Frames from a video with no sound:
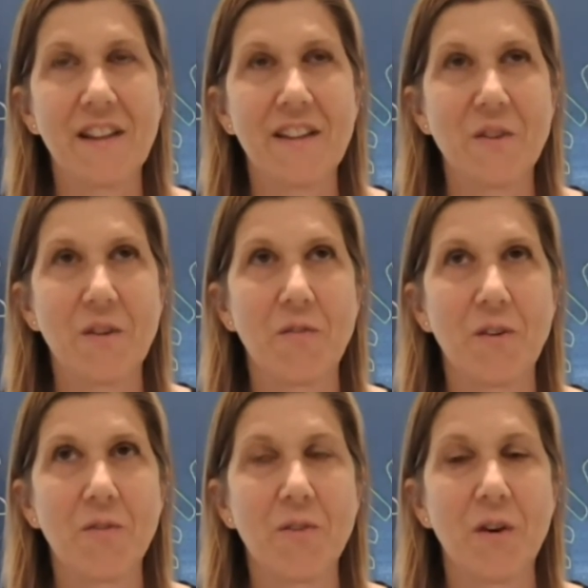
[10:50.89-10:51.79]
glaze
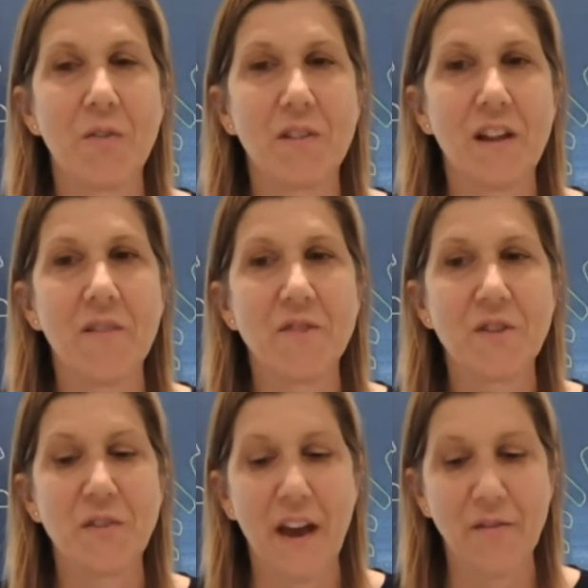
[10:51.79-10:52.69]
over who don't love to
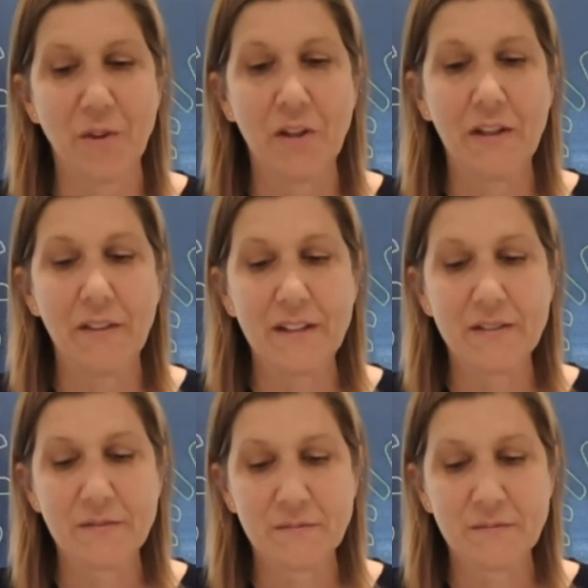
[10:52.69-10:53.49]
do that for a living.